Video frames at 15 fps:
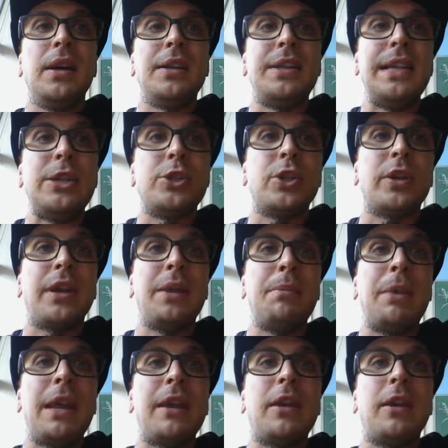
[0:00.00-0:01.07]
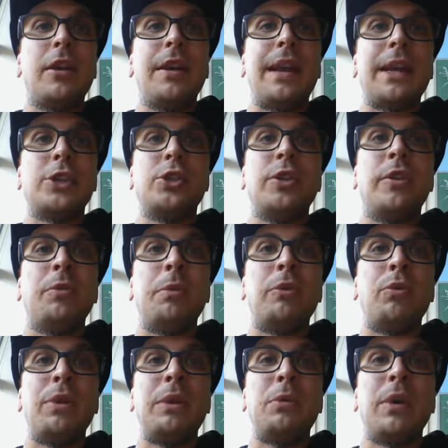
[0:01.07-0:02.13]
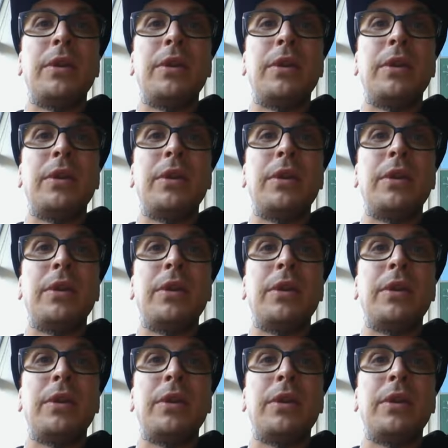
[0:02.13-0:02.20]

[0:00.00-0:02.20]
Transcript: a teacher can make connections between